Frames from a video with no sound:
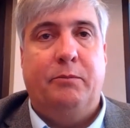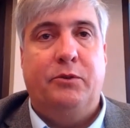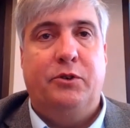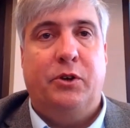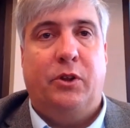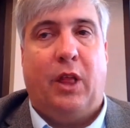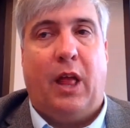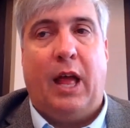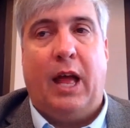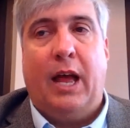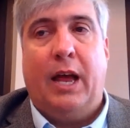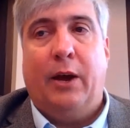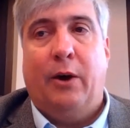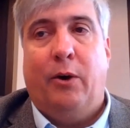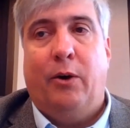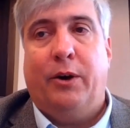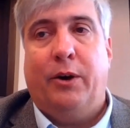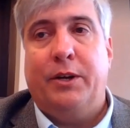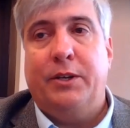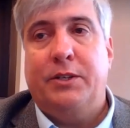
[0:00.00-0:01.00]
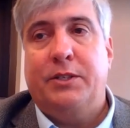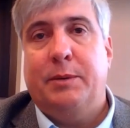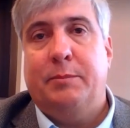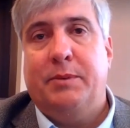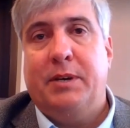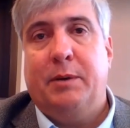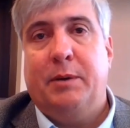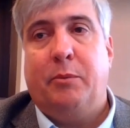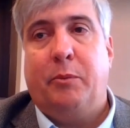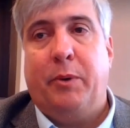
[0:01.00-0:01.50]
July, August,
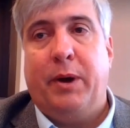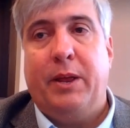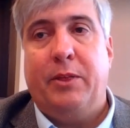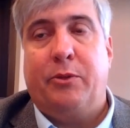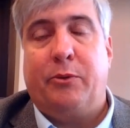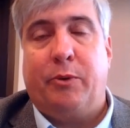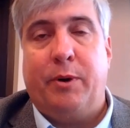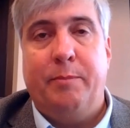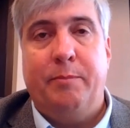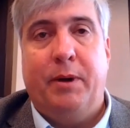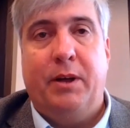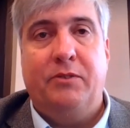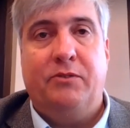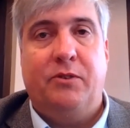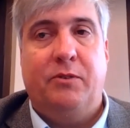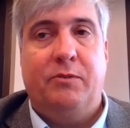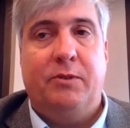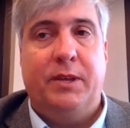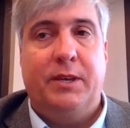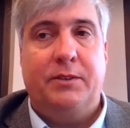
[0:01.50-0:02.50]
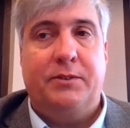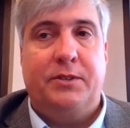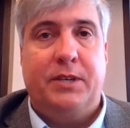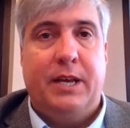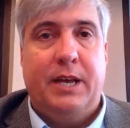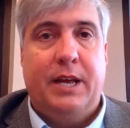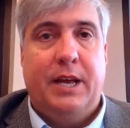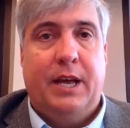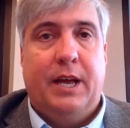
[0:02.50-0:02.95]
September, we had 3 months of this.